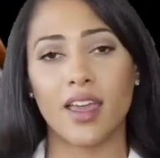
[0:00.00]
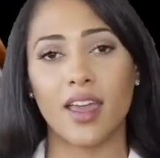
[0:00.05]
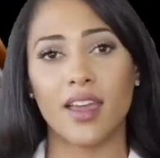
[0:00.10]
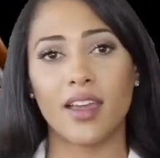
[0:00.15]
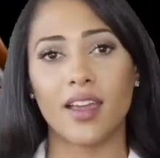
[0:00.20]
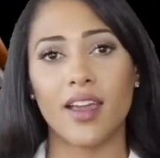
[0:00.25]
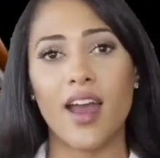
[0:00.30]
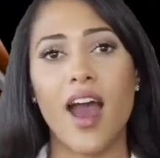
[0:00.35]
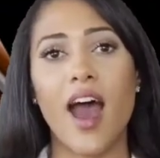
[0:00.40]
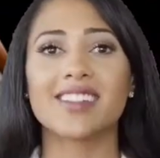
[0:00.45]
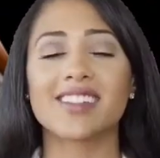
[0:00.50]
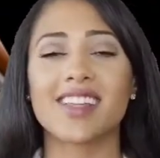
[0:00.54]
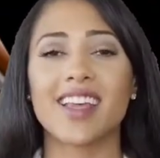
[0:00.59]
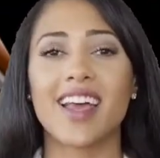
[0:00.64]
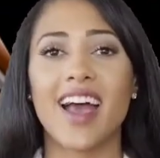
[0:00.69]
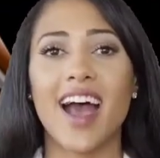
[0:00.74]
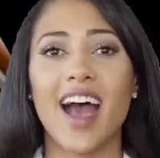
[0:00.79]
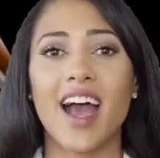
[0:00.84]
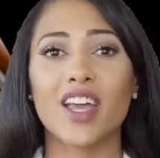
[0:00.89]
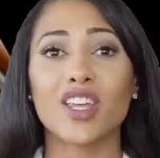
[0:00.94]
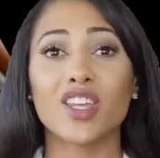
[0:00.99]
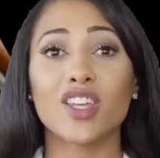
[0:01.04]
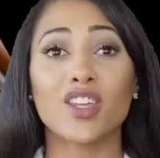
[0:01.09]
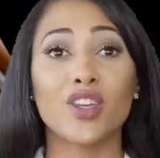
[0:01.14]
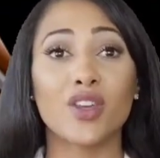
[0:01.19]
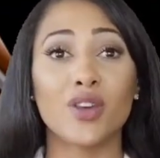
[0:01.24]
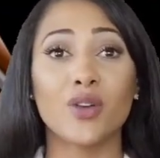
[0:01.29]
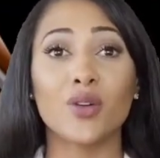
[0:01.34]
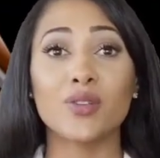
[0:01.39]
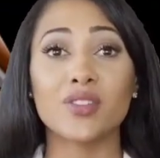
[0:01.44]
Hair growth.
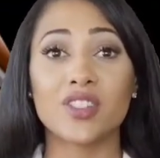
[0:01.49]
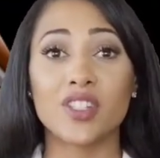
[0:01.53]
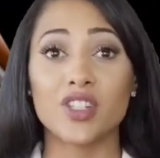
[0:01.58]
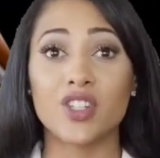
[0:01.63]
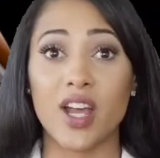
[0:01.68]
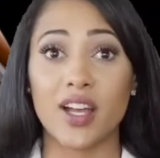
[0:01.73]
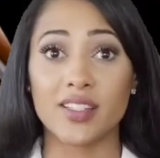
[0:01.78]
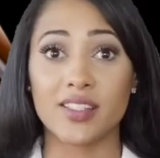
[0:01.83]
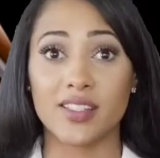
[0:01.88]
Generally,